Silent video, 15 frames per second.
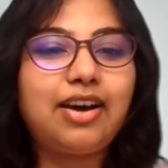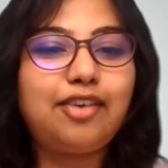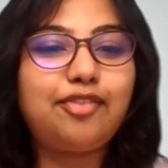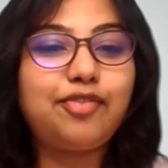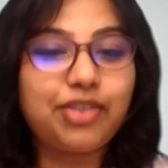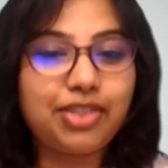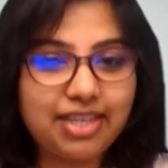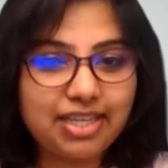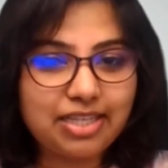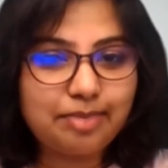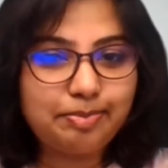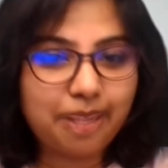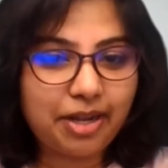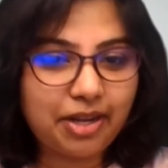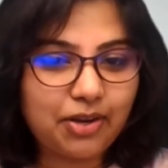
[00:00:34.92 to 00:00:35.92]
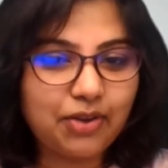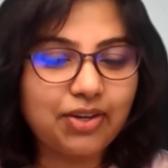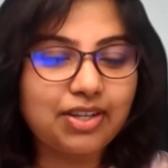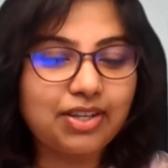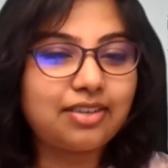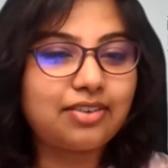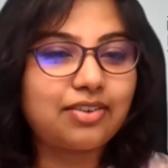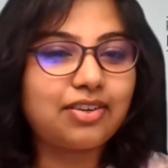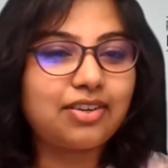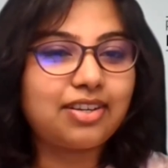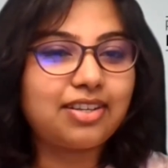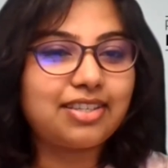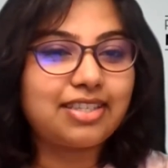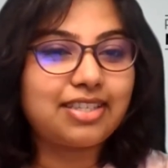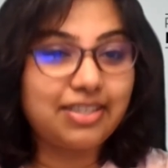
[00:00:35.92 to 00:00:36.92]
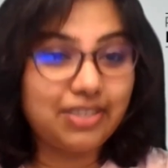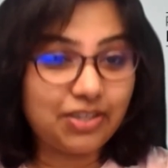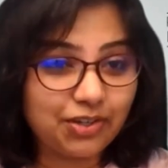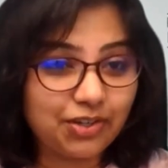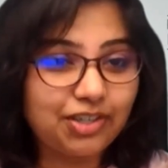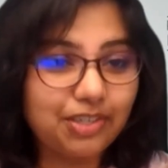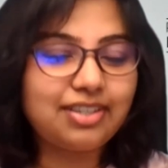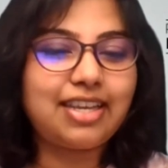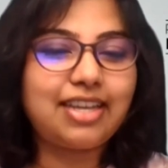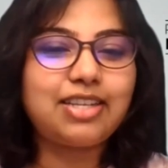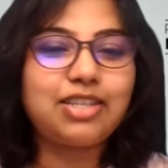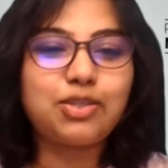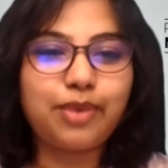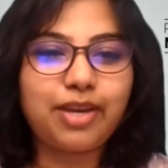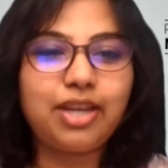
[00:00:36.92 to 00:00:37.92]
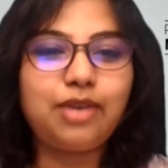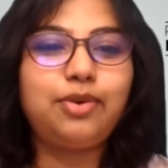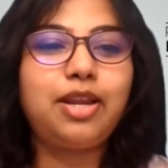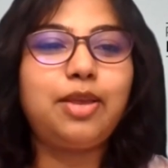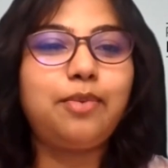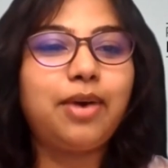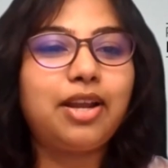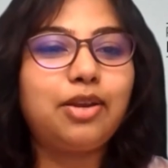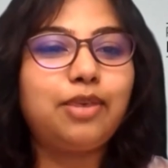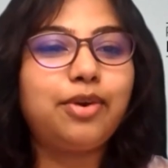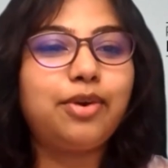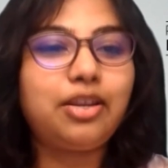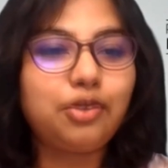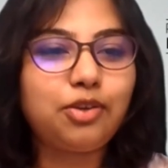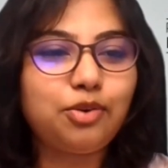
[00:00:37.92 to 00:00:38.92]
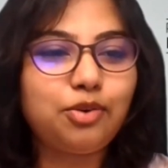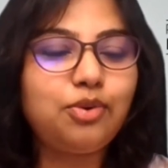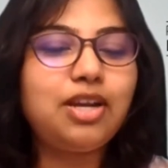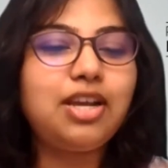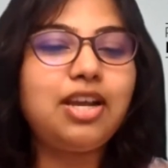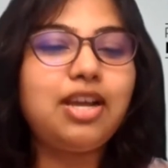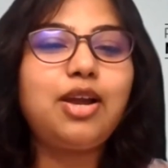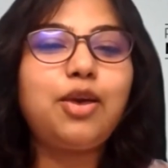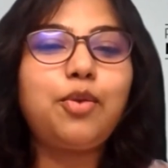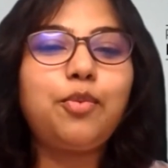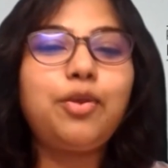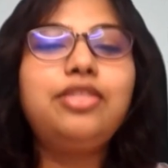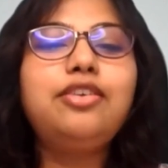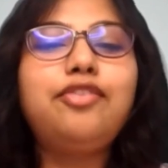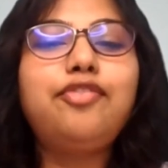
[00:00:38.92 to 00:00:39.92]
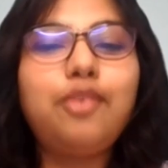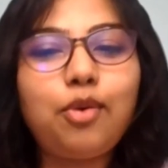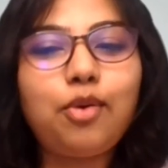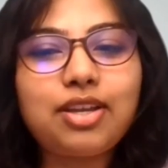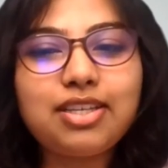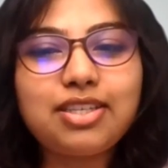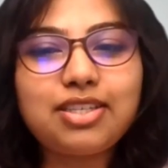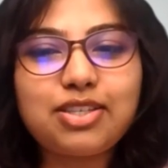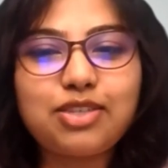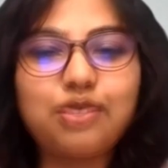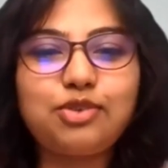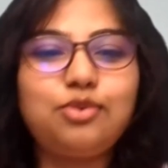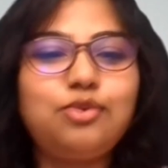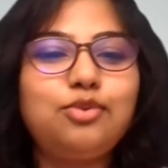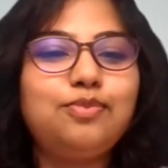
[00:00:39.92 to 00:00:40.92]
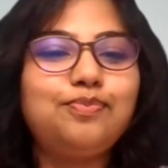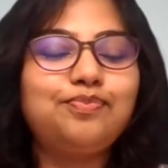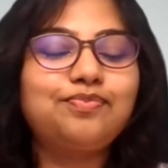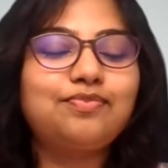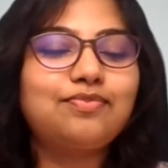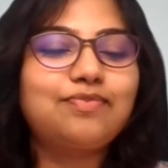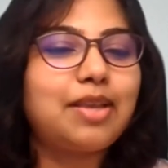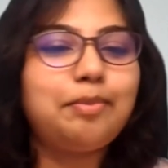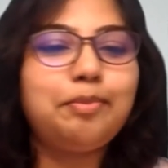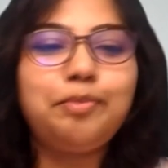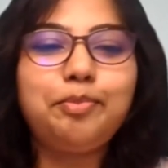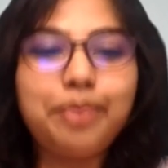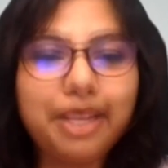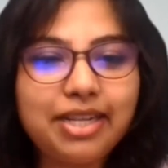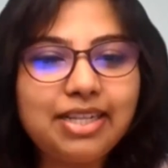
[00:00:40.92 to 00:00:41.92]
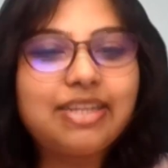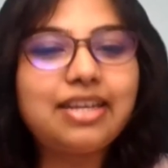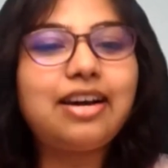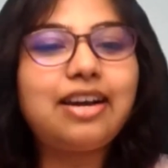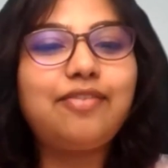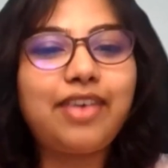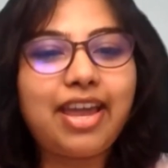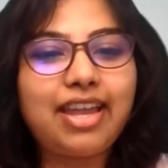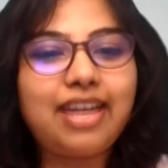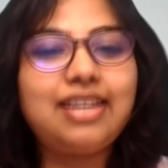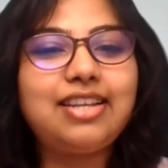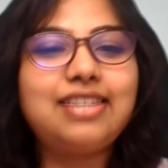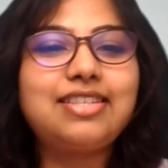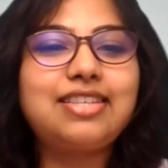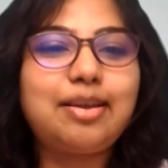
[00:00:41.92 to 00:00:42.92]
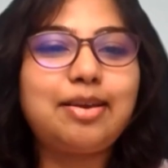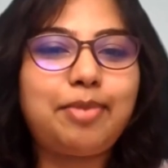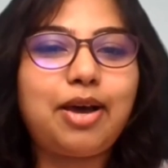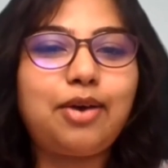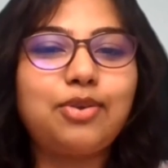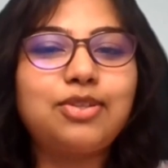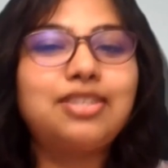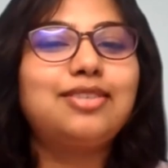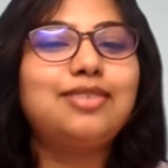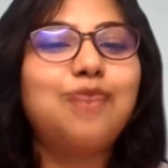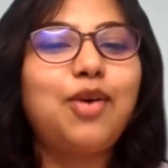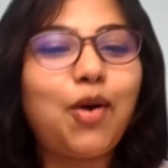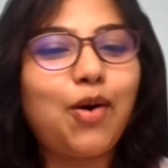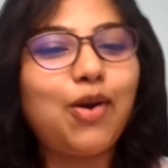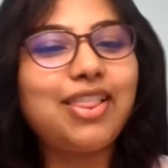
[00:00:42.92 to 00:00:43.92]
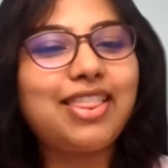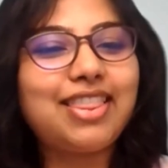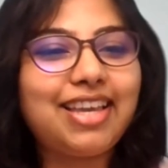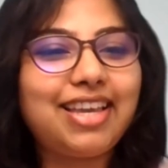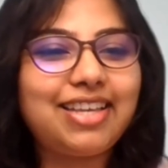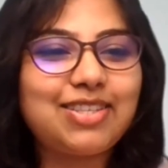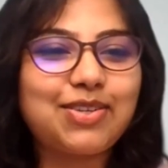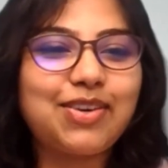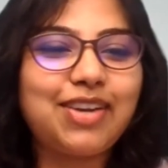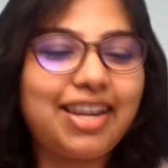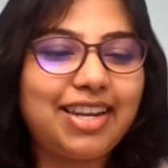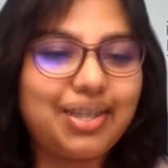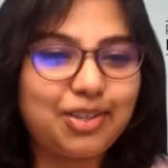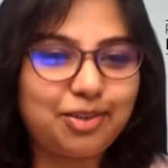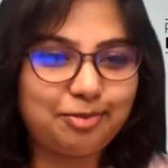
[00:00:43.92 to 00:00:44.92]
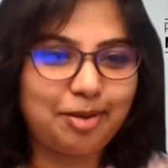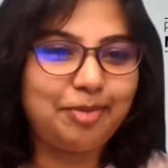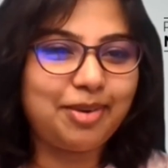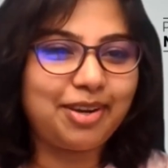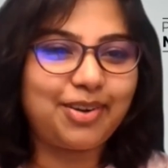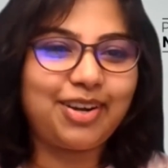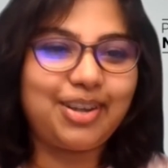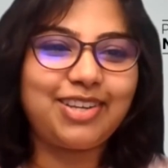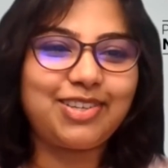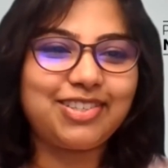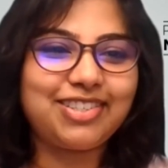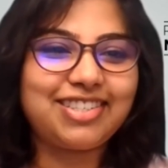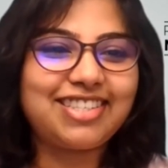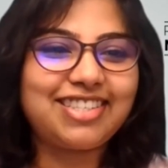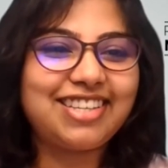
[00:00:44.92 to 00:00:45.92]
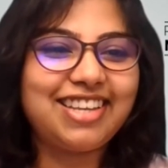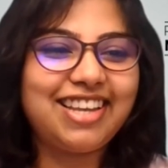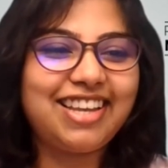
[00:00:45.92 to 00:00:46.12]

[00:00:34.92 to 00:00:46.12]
for this particular year, that is 2021-22, with the focus to build awareness about all things related to public relations.